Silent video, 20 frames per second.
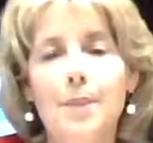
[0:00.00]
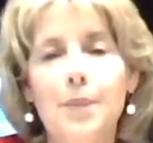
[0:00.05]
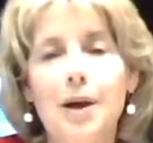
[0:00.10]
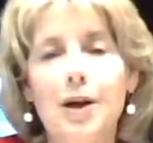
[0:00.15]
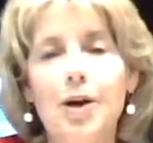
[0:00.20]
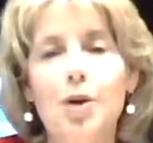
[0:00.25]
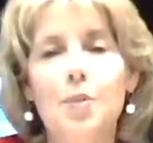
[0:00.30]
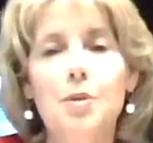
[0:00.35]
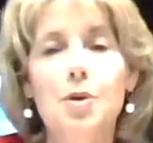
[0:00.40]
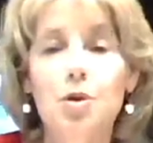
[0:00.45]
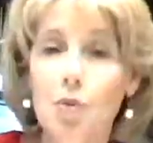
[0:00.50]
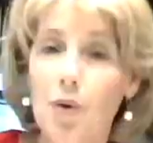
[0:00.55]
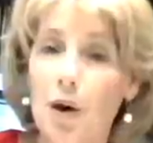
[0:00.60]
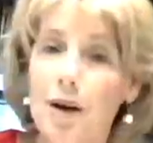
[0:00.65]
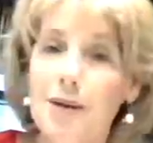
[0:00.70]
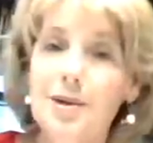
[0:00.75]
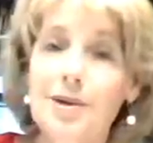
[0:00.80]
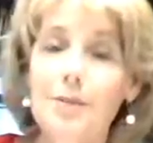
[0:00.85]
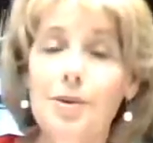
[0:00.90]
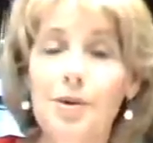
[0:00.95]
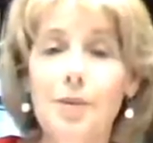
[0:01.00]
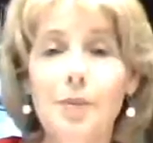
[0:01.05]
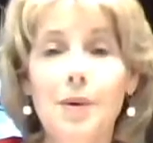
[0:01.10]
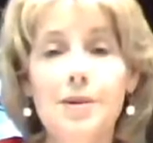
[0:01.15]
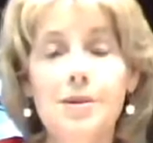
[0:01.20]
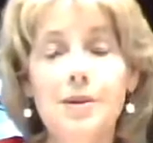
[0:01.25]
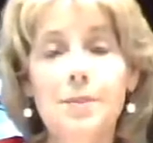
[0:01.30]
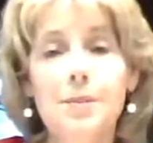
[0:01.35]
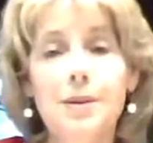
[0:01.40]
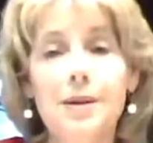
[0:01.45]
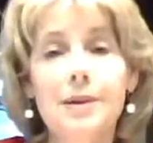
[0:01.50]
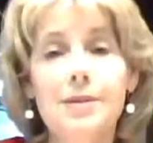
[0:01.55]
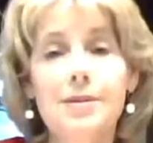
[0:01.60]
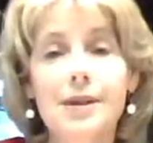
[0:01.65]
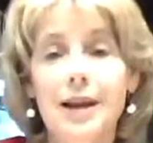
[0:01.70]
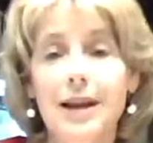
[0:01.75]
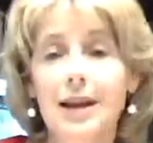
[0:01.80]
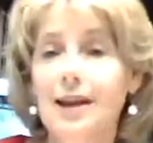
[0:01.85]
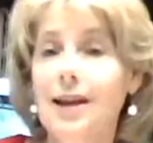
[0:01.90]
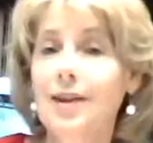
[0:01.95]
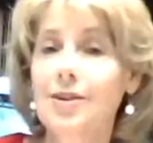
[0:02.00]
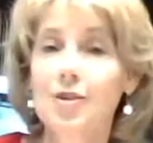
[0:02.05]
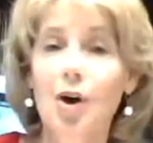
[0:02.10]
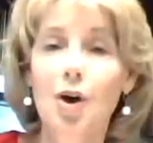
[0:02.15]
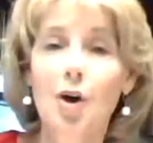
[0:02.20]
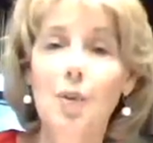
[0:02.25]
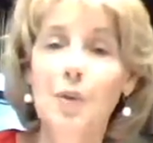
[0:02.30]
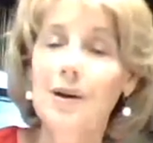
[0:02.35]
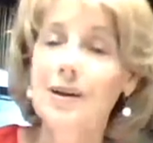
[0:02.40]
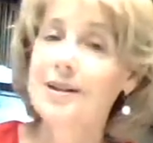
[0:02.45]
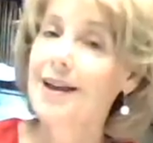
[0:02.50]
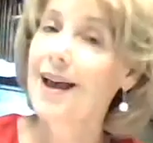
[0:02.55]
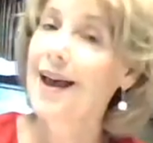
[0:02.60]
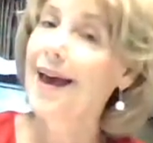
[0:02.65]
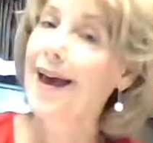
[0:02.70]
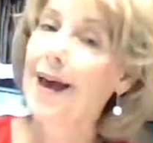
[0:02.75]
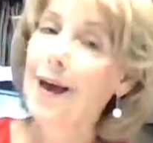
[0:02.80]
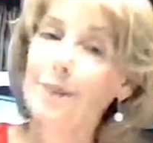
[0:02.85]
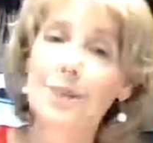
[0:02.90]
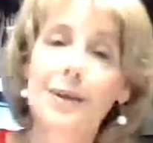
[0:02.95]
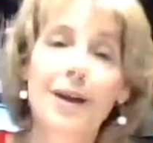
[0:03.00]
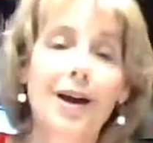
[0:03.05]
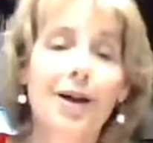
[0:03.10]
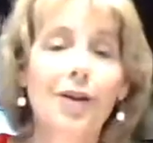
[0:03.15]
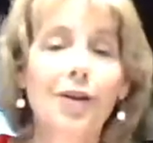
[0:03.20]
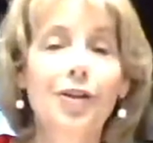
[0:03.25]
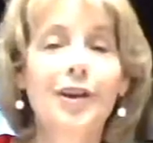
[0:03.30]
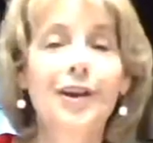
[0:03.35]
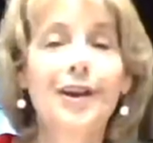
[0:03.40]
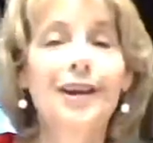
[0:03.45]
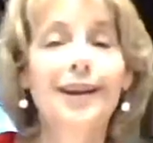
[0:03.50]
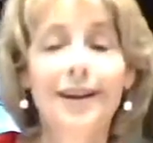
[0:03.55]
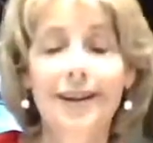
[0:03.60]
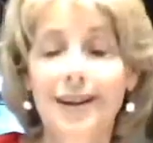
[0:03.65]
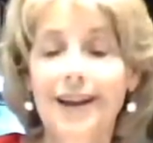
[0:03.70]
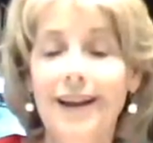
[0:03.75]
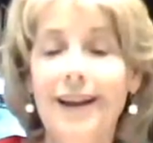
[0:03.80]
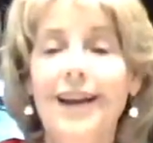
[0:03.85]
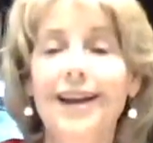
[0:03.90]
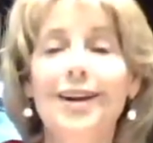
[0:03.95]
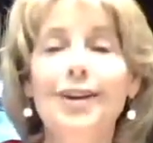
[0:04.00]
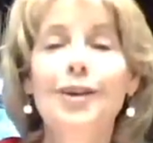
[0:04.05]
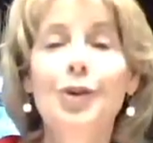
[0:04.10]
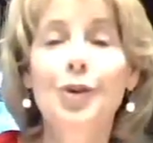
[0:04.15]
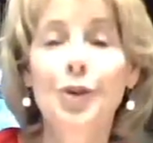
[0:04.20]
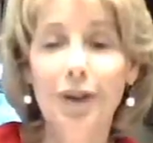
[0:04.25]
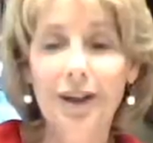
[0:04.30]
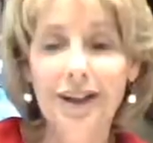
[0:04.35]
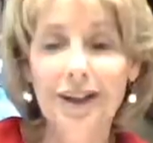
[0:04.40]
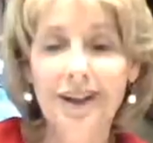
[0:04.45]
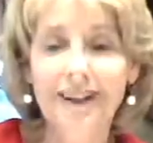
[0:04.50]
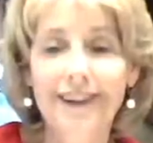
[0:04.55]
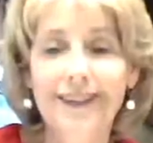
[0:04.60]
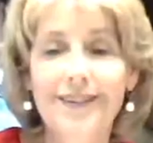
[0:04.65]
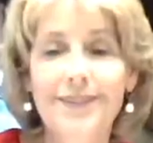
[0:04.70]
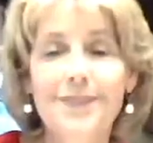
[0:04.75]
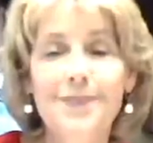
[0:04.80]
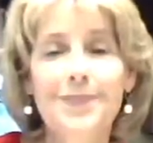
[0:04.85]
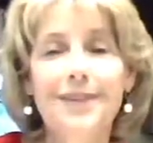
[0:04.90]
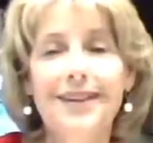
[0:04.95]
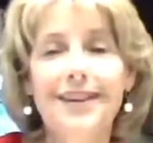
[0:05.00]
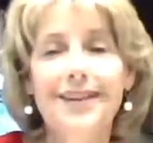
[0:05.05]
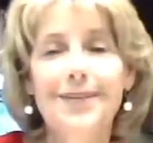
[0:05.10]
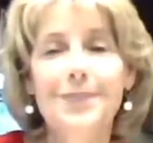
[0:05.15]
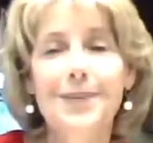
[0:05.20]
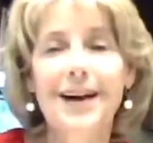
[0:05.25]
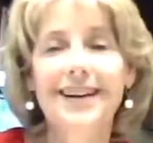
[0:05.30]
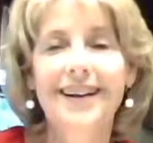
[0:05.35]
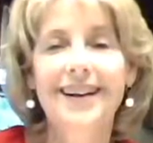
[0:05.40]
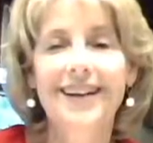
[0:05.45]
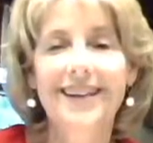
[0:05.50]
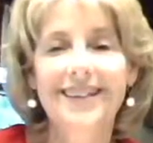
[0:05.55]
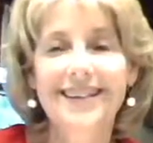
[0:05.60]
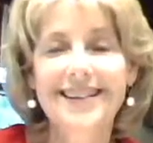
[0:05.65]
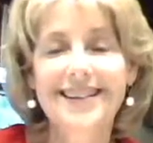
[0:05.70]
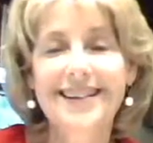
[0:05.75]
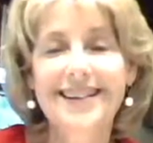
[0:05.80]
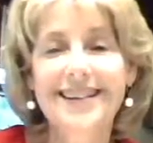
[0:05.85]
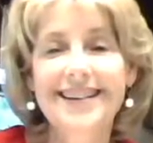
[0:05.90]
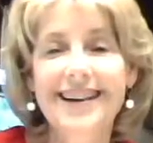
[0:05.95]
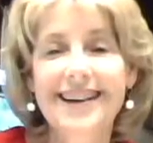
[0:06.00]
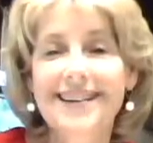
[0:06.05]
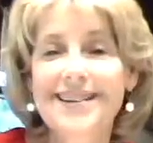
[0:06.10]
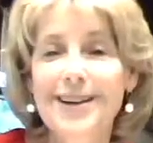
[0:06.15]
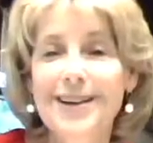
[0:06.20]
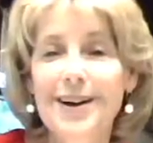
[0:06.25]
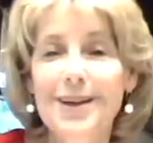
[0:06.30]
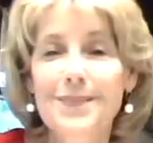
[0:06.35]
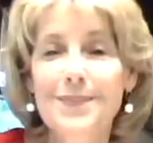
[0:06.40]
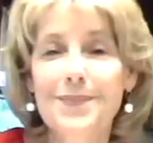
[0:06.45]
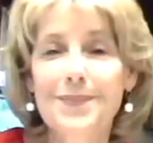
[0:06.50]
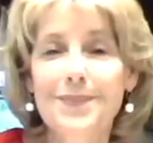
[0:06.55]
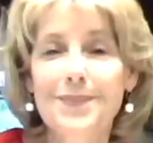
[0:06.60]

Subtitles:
I hope you try some of the recipes. And as always, happy, healthy eating and cooking. Bye now. See you next time.